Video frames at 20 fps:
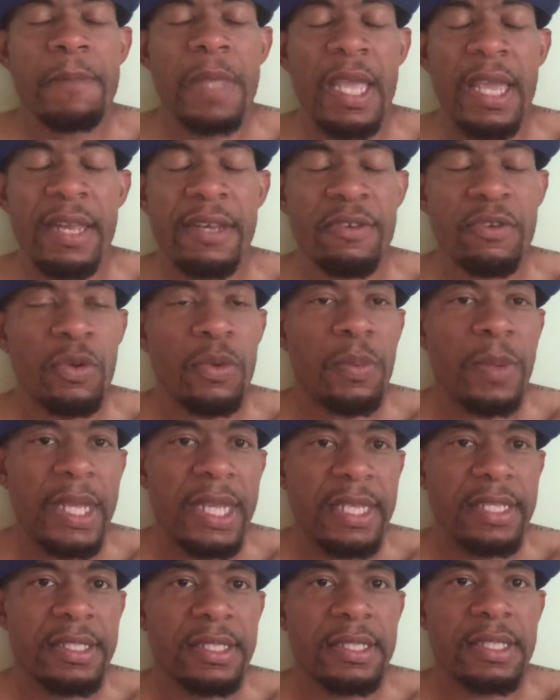Andy
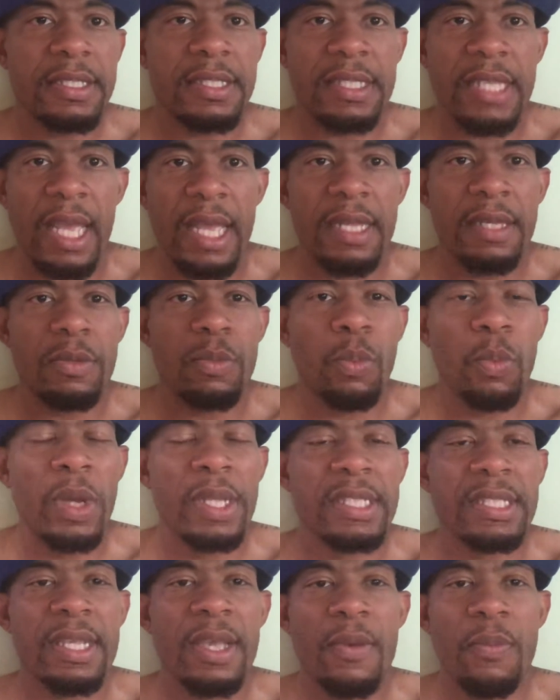Ruiz said,
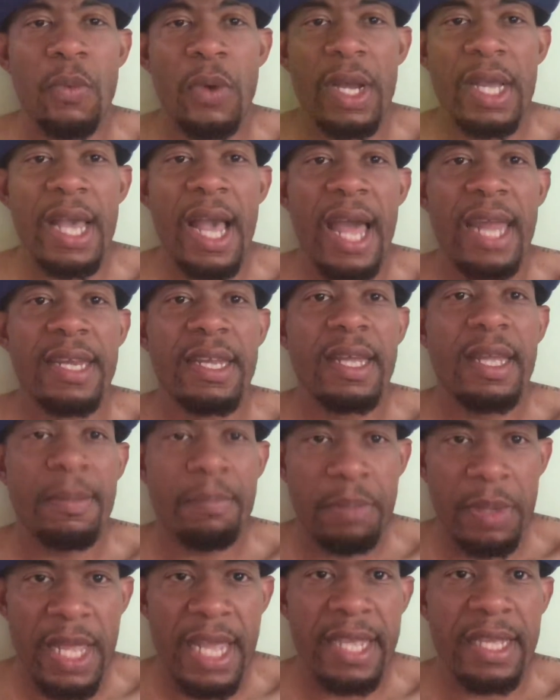what kind of
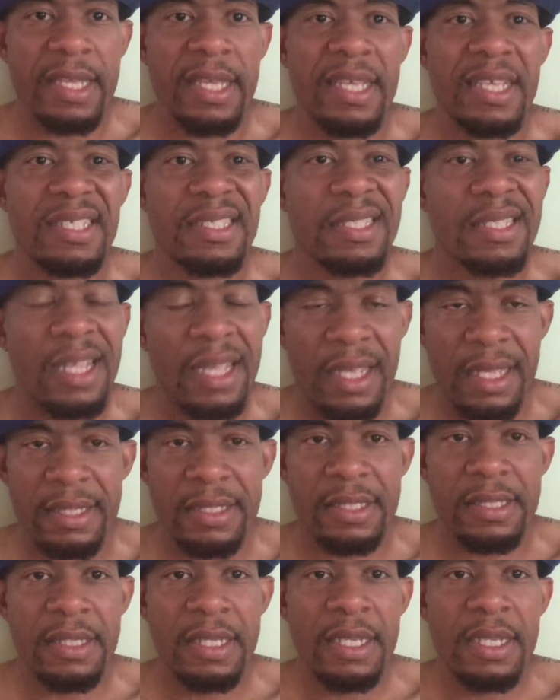blank is
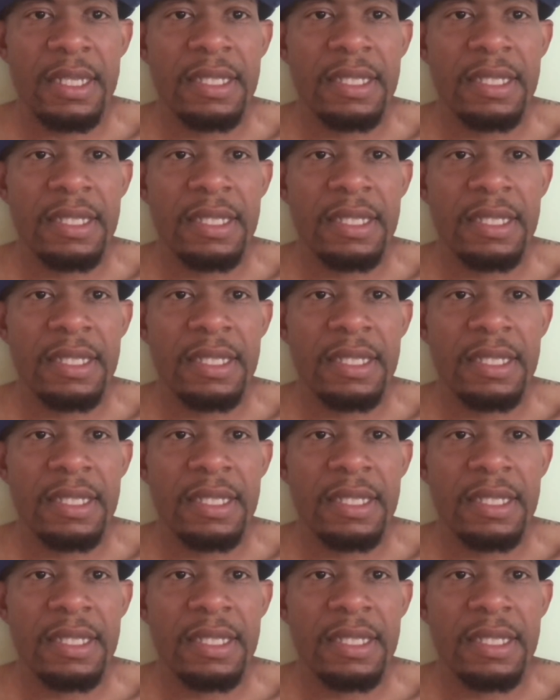this?